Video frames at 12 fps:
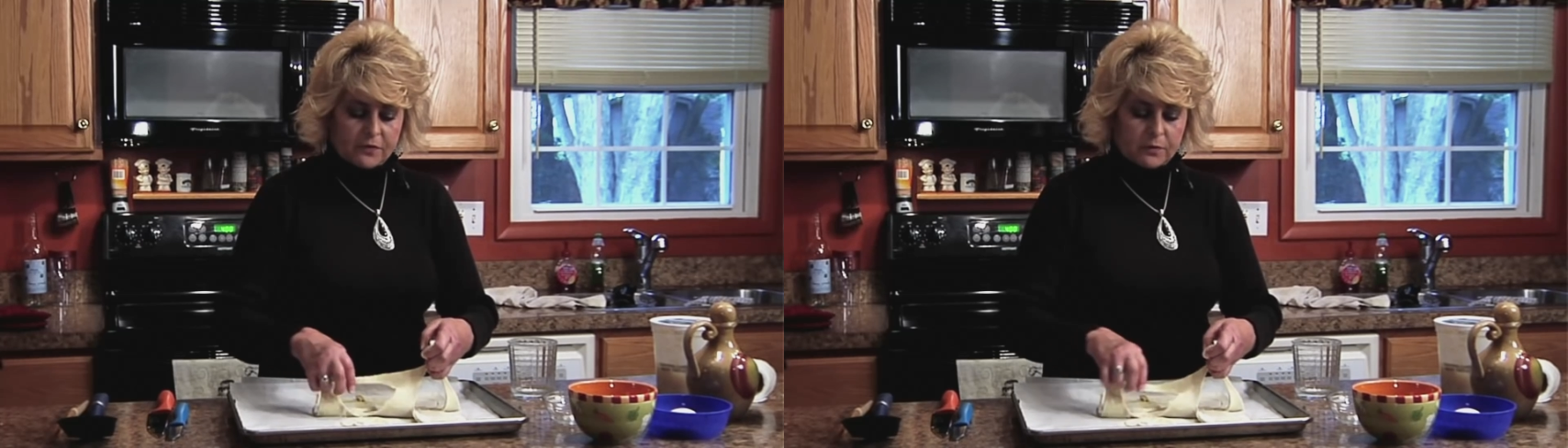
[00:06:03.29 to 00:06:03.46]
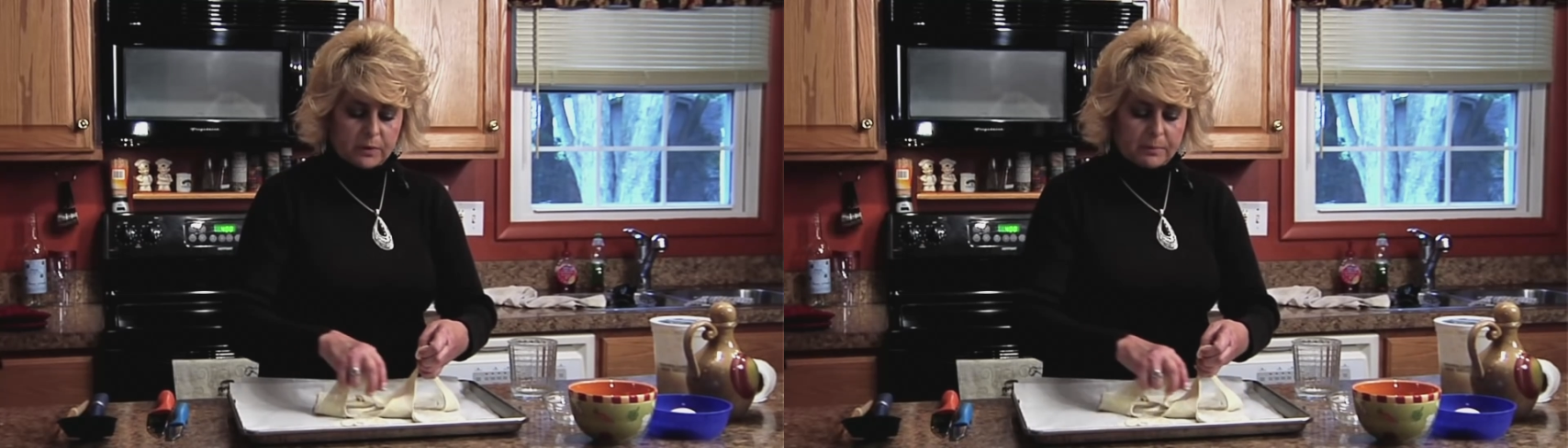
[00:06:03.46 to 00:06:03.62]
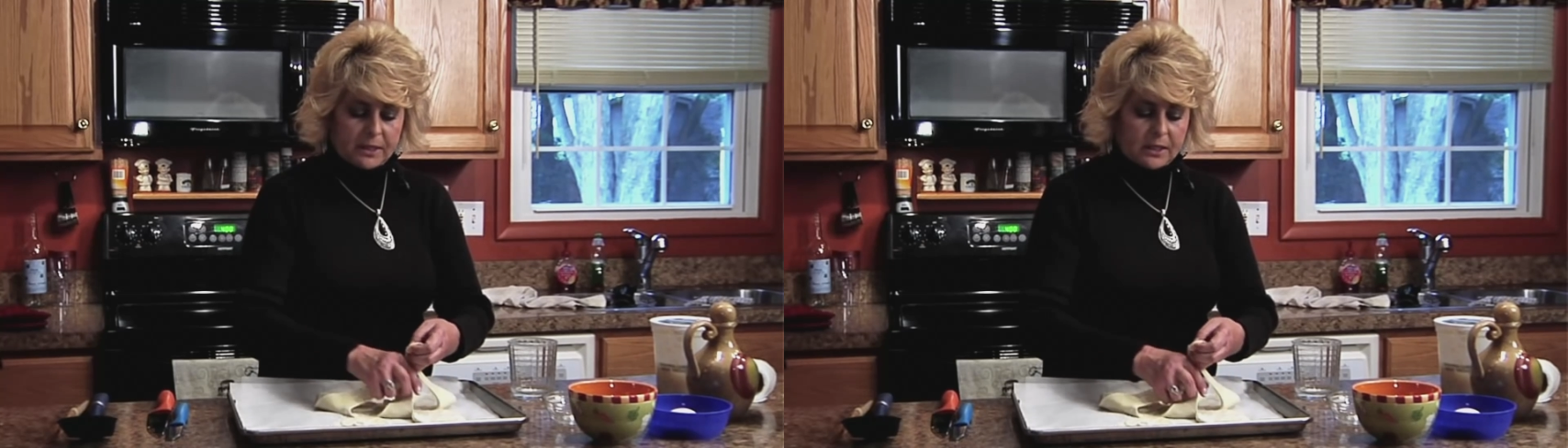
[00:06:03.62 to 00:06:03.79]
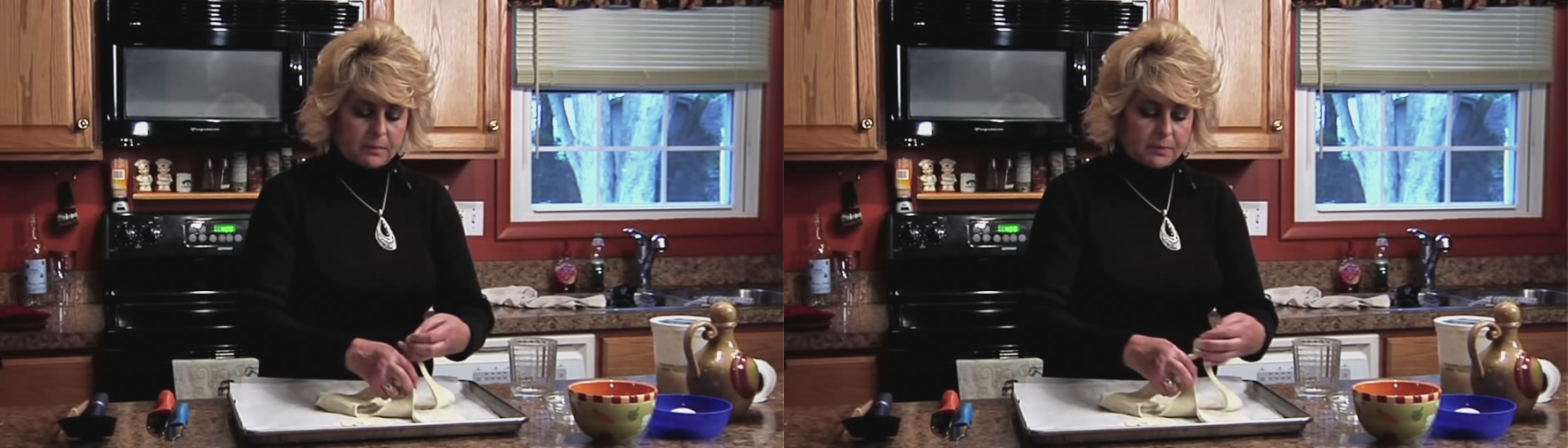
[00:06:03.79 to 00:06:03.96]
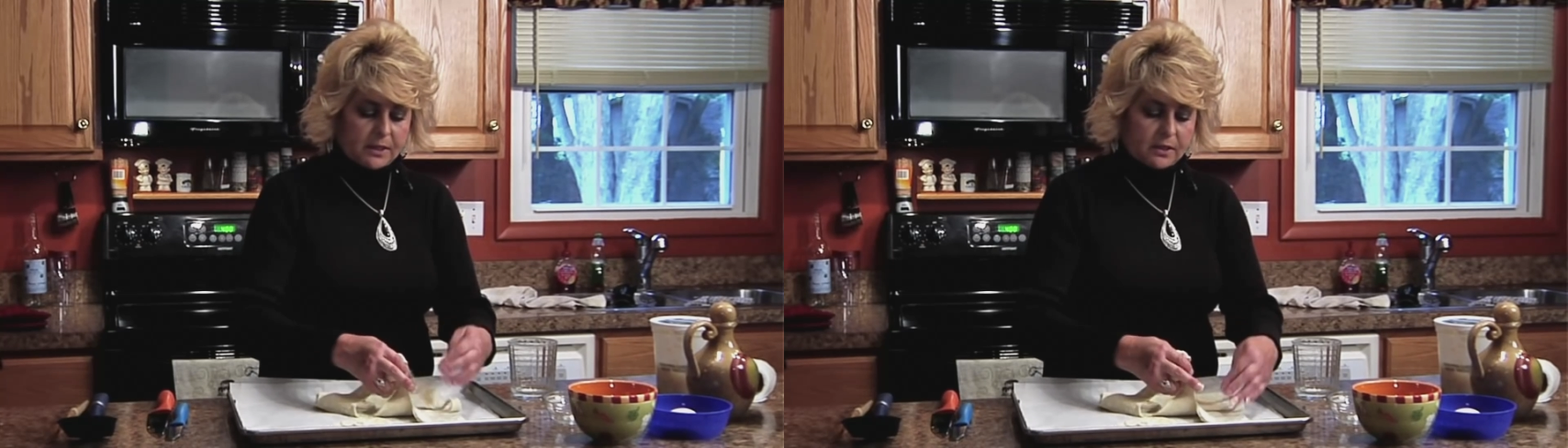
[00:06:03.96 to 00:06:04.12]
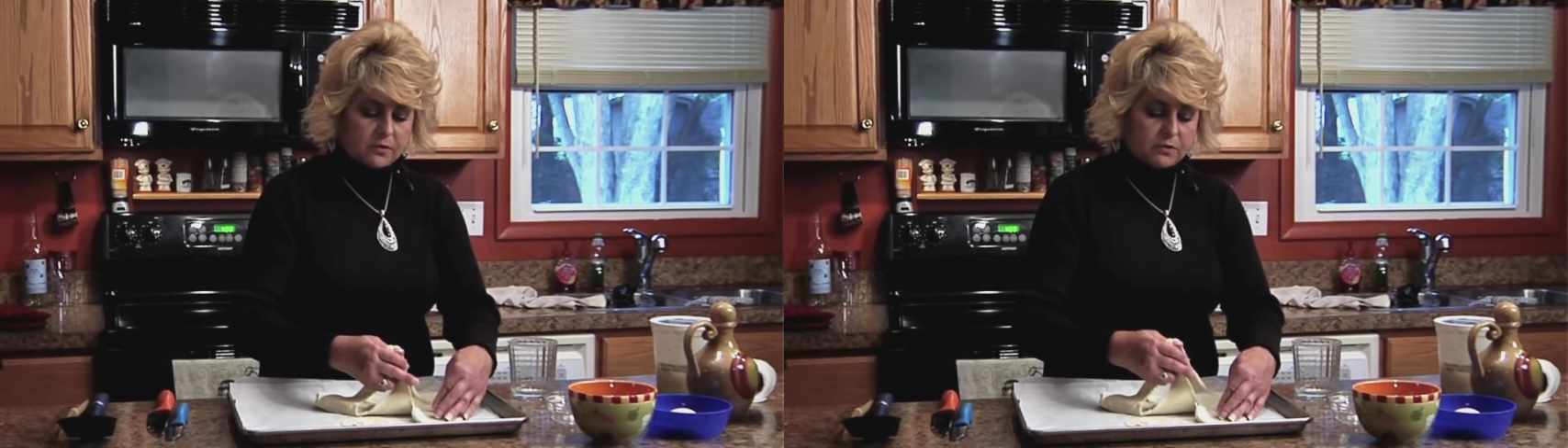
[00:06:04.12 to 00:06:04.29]
the remaining
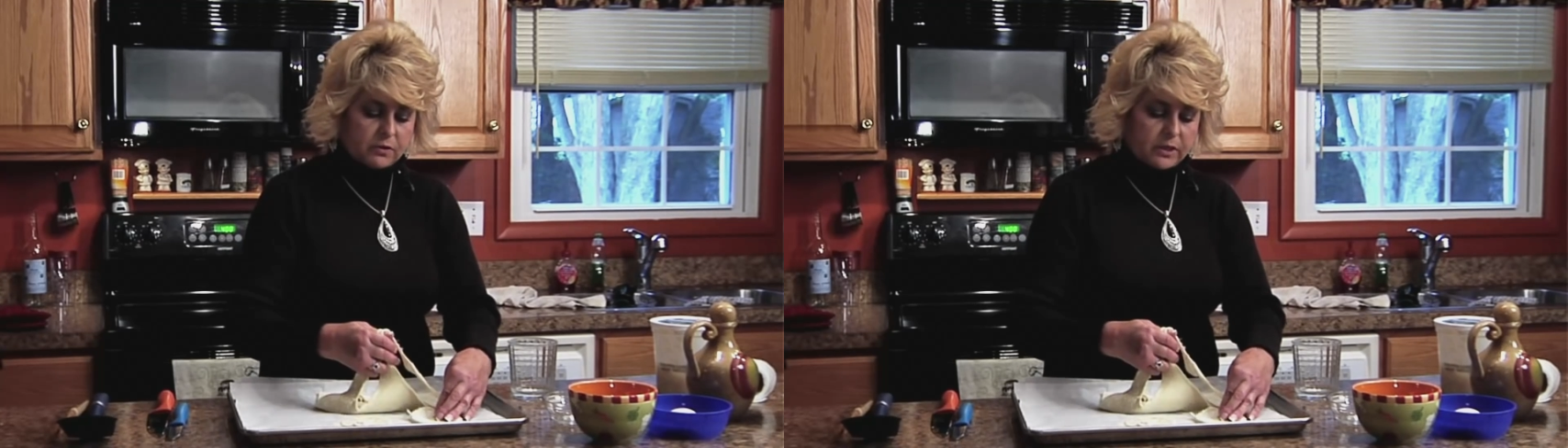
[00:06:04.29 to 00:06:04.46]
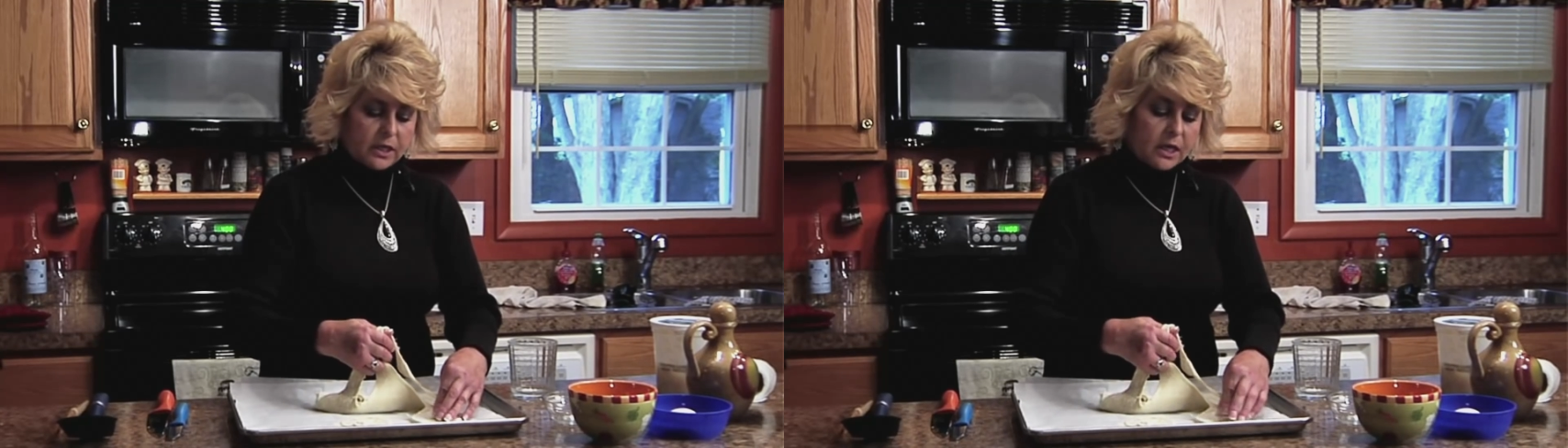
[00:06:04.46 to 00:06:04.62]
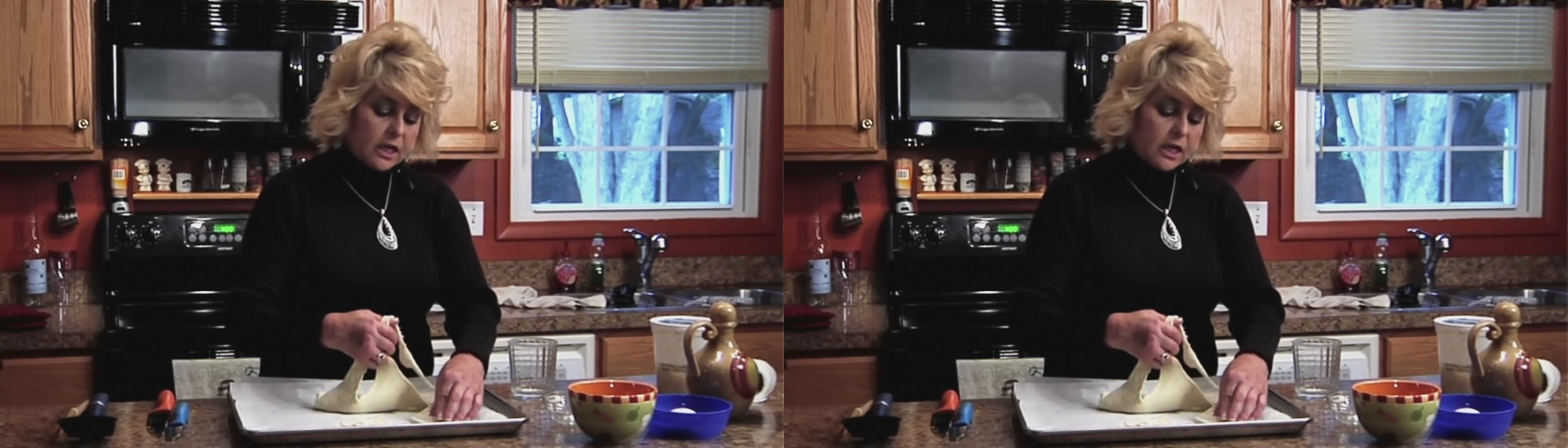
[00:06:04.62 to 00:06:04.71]
pastry.